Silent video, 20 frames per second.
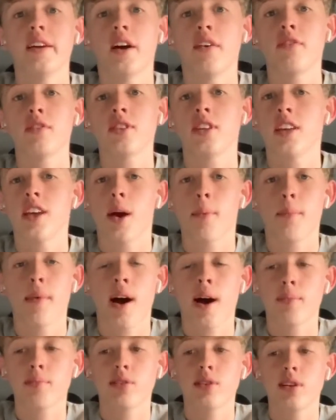Obviously,
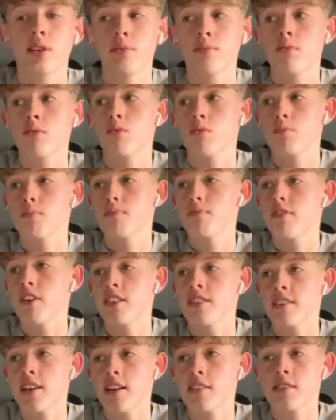absolutely
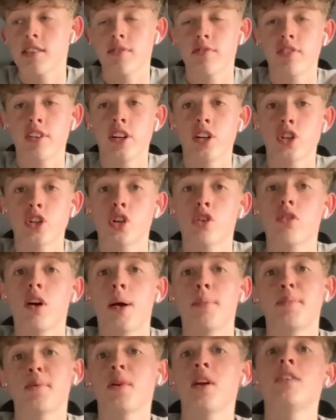fantastic finish and
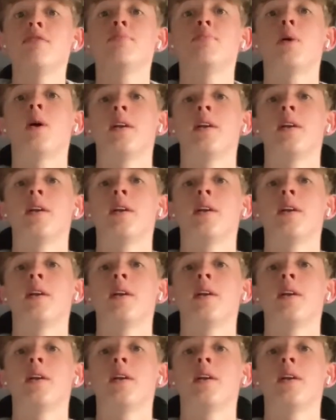great ball by